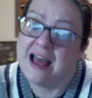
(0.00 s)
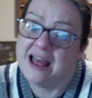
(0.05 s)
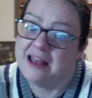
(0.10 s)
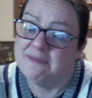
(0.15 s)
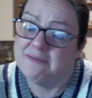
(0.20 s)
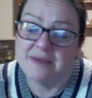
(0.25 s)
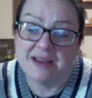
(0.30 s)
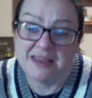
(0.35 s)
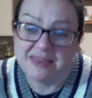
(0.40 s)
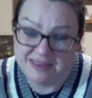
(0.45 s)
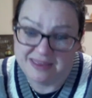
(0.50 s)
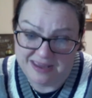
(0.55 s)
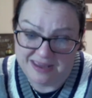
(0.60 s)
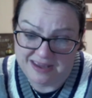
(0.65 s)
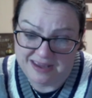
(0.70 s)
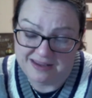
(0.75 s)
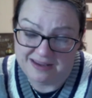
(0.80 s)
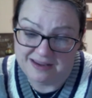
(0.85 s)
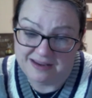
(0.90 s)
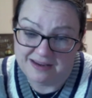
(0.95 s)
my
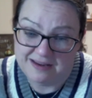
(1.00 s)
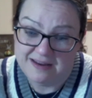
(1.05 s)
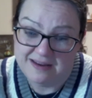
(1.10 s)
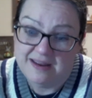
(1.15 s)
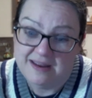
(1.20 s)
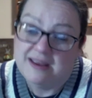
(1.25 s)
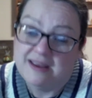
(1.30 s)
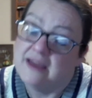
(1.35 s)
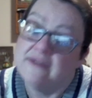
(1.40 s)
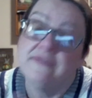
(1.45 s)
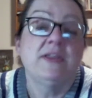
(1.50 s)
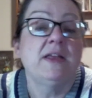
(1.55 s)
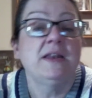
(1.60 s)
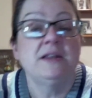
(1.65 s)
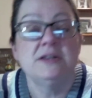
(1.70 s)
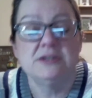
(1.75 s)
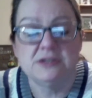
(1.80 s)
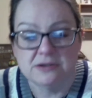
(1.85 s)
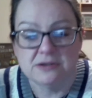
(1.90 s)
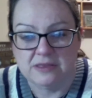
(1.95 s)
thing. If that
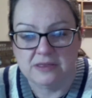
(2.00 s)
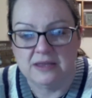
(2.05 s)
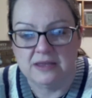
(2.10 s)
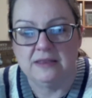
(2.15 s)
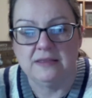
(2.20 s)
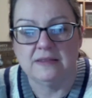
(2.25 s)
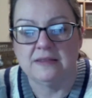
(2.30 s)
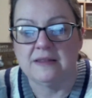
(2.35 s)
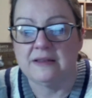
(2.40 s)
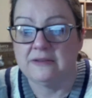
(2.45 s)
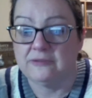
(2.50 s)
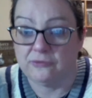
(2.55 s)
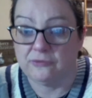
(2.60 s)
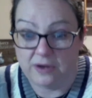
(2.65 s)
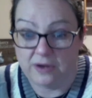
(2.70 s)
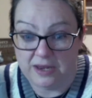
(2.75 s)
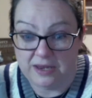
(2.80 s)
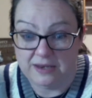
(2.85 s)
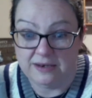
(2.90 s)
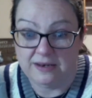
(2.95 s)
is your thing, that's
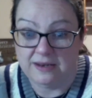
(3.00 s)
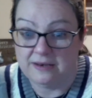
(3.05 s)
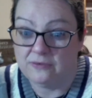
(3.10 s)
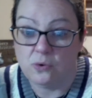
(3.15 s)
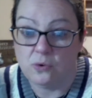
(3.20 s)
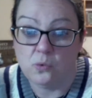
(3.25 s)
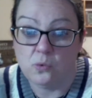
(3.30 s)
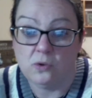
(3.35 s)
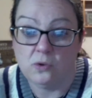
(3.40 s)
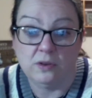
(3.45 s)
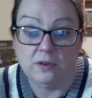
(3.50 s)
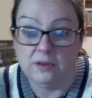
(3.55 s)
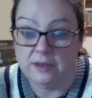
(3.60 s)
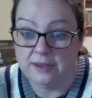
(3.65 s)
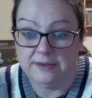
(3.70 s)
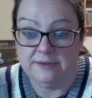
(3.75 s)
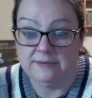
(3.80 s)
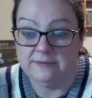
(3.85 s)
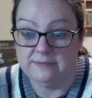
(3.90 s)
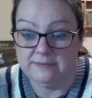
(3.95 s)
great and cool,
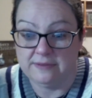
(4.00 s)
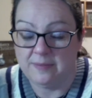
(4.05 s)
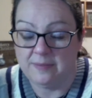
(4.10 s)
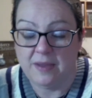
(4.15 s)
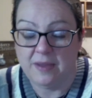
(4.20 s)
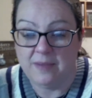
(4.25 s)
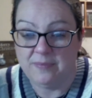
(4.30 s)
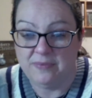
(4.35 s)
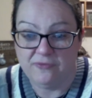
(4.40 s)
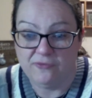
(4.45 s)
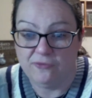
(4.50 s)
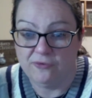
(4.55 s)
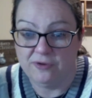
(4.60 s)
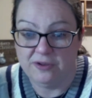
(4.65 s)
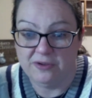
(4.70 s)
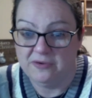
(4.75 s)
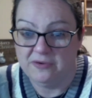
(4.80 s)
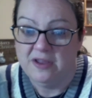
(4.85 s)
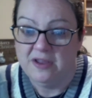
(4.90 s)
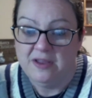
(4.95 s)
and I'm happy for you.
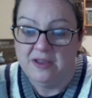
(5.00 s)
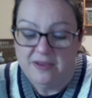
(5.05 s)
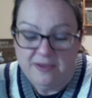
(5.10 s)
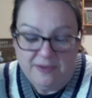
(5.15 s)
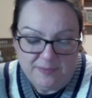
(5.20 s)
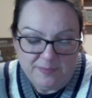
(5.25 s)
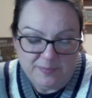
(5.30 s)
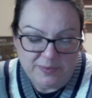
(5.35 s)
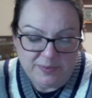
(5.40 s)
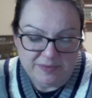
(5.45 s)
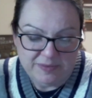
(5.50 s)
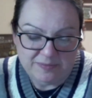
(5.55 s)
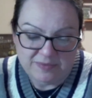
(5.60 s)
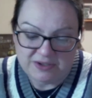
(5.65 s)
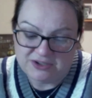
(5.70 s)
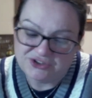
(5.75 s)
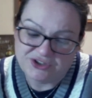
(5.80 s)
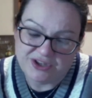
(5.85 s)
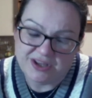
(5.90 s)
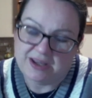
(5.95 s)
But
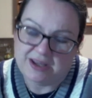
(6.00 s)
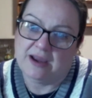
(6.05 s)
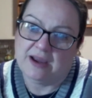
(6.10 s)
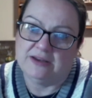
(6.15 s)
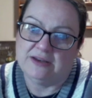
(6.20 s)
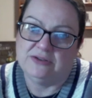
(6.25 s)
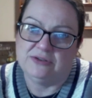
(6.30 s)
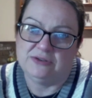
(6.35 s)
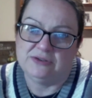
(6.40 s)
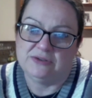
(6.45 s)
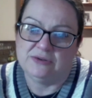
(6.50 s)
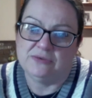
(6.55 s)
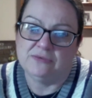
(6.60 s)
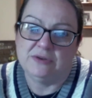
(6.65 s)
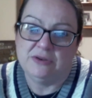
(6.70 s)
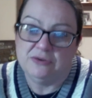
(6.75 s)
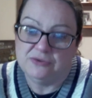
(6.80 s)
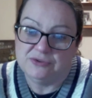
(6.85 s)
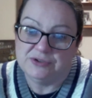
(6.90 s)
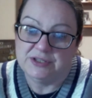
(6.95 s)
much like I don't
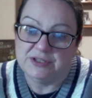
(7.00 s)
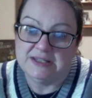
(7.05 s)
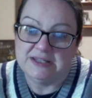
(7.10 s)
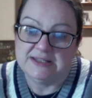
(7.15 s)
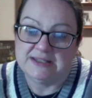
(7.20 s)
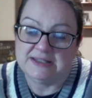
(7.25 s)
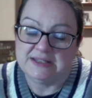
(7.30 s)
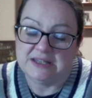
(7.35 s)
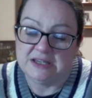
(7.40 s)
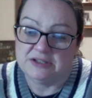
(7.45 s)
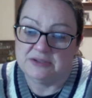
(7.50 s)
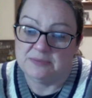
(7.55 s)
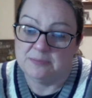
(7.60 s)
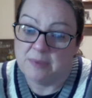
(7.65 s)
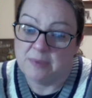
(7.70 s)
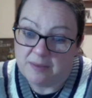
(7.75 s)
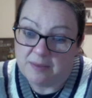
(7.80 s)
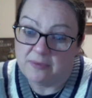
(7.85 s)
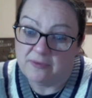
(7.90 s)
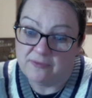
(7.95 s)
usually stitch
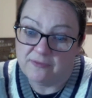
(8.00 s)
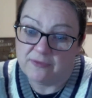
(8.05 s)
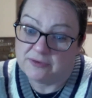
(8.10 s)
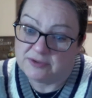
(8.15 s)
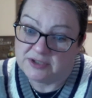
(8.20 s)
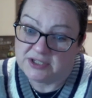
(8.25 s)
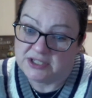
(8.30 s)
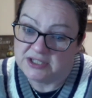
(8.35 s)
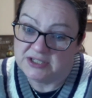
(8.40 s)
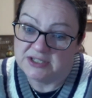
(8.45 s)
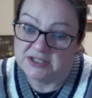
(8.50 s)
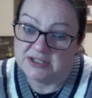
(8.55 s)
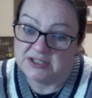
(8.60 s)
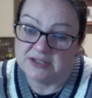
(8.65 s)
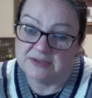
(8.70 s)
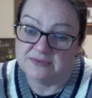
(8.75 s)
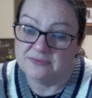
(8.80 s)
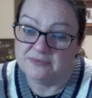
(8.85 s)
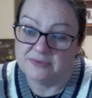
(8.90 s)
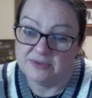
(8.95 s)
Bible verses
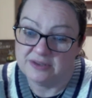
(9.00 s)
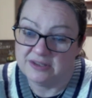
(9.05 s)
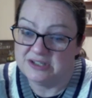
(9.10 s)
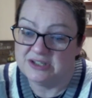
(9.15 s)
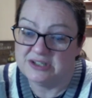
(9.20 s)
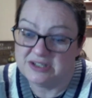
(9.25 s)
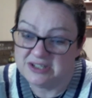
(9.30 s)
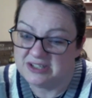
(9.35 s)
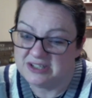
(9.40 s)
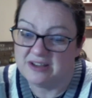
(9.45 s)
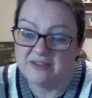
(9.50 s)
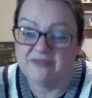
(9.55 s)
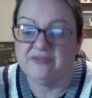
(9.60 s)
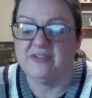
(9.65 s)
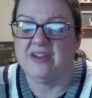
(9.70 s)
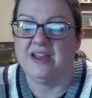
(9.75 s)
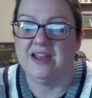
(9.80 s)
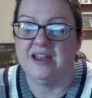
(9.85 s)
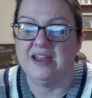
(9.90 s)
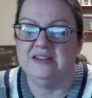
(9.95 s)
and religious stuff,
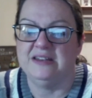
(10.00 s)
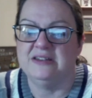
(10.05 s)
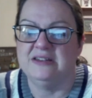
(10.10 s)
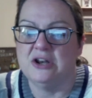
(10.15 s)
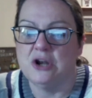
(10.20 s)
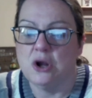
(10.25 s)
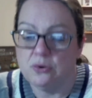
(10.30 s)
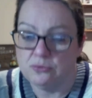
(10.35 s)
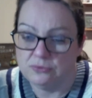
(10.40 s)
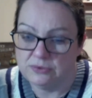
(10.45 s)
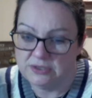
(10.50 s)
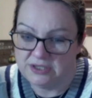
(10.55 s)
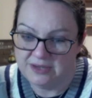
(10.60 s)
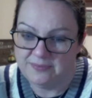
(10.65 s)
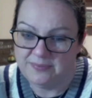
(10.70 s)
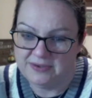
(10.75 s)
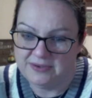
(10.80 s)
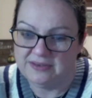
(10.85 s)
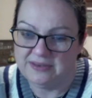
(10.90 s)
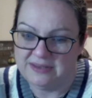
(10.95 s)
I don't
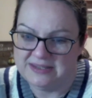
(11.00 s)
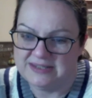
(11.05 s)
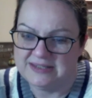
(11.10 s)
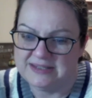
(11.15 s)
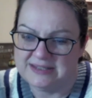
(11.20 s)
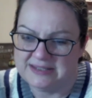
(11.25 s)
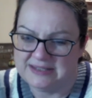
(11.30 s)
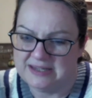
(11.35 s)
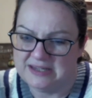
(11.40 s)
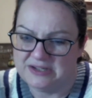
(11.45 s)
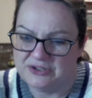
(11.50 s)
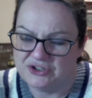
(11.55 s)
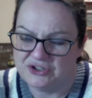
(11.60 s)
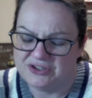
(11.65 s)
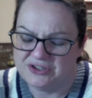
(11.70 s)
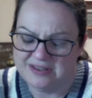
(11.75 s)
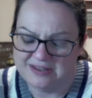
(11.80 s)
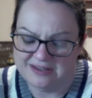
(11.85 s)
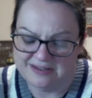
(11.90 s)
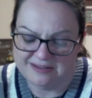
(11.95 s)
typically
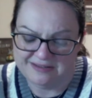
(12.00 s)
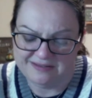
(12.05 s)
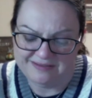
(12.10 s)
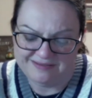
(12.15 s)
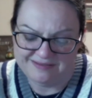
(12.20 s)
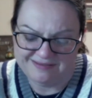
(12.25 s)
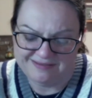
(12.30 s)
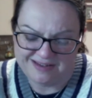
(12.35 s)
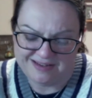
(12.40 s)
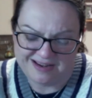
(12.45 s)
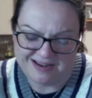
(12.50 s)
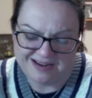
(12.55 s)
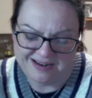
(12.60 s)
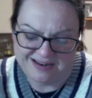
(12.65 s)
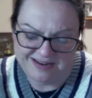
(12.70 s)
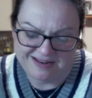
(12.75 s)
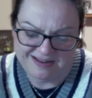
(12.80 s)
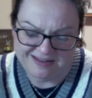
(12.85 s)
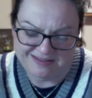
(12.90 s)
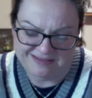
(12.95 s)
stitch the kind of